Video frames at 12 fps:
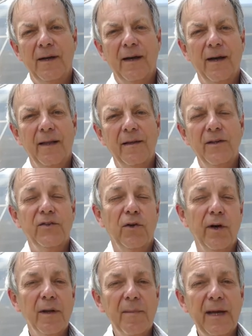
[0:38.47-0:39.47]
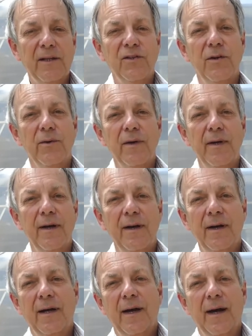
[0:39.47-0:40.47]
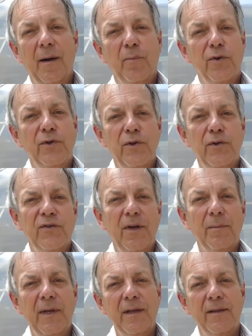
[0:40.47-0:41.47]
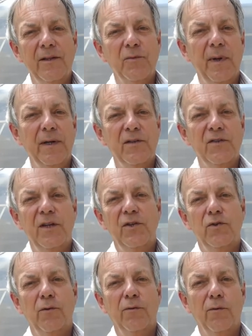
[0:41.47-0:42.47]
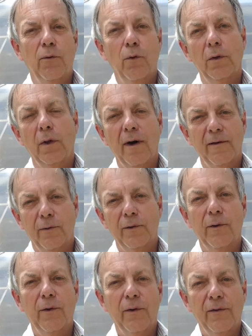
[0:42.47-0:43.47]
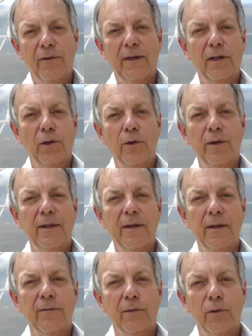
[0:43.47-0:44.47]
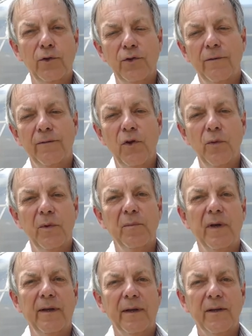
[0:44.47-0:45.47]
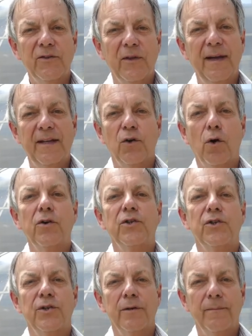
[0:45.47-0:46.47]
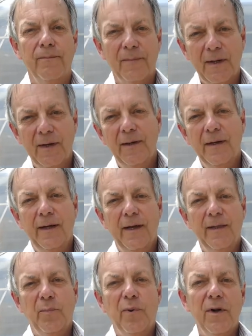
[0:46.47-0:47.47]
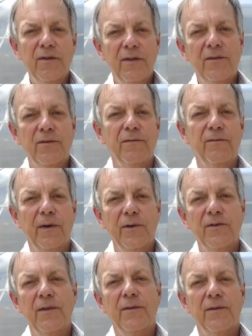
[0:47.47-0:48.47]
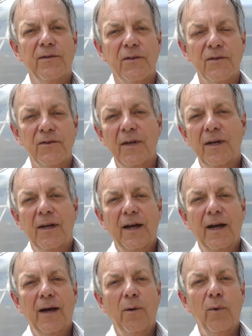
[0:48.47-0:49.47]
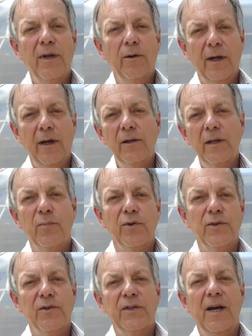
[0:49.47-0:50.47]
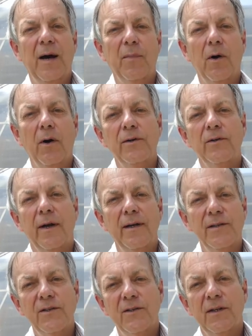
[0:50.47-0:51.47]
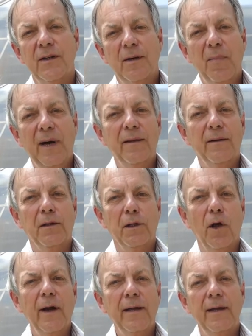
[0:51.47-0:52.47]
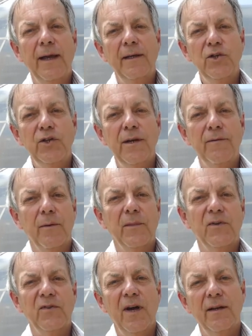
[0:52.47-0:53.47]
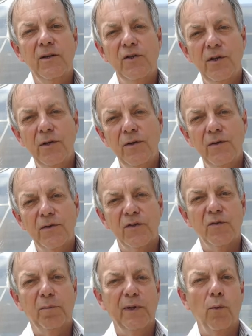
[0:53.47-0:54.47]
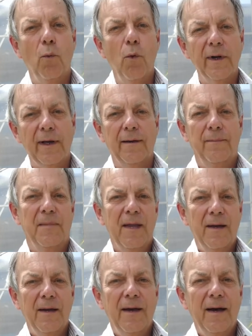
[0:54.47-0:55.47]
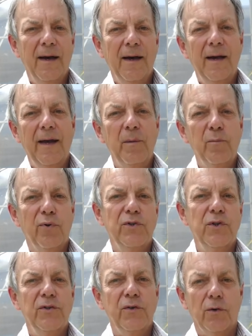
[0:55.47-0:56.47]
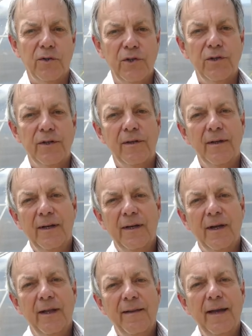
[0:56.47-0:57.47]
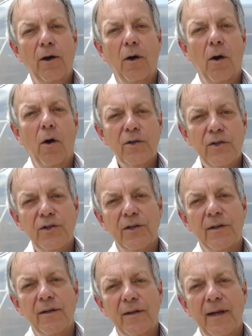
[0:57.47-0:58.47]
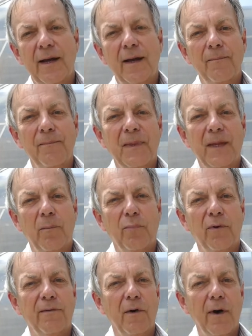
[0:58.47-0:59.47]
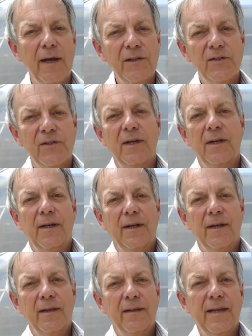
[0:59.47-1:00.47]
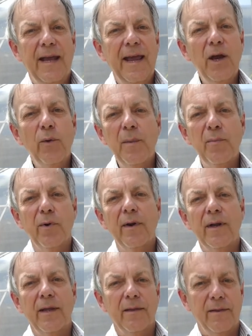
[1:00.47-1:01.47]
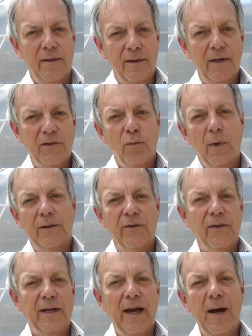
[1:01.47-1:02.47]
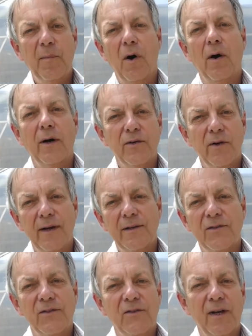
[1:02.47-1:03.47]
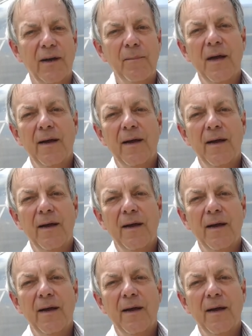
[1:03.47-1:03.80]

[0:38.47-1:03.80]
Uh, these cyanobacteria uh, produce something that's been essential for all life on Earth, including the evolution of human beings, and that's oxygen. In the process of photosynthesis, uh, we not only produce carbohydrates, but the light energy from the sun is used to split water uh, and produce oxygen. And that oxygen um, provides the air we breathe, as well as the carbohydrates um,